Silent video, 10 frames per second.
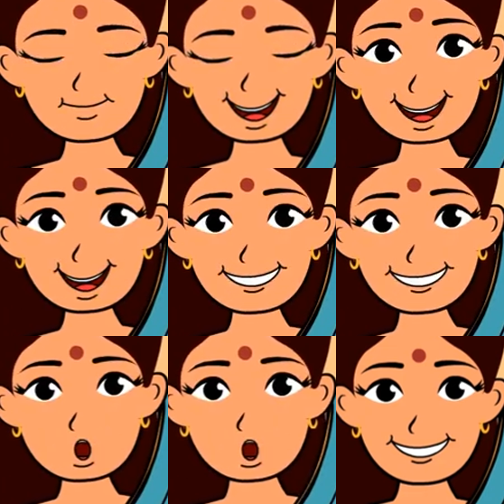like
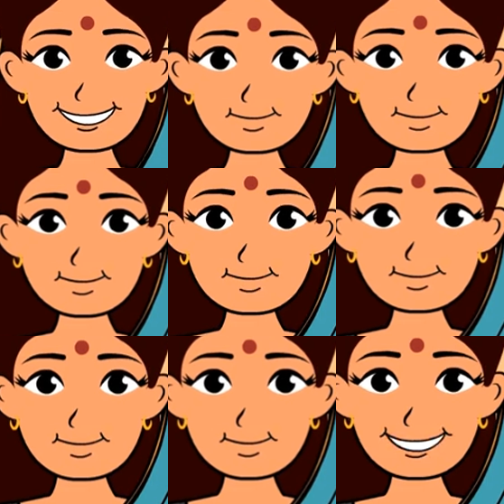sweet,
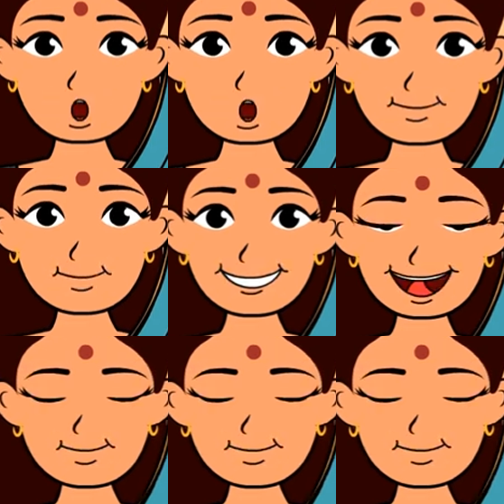salty,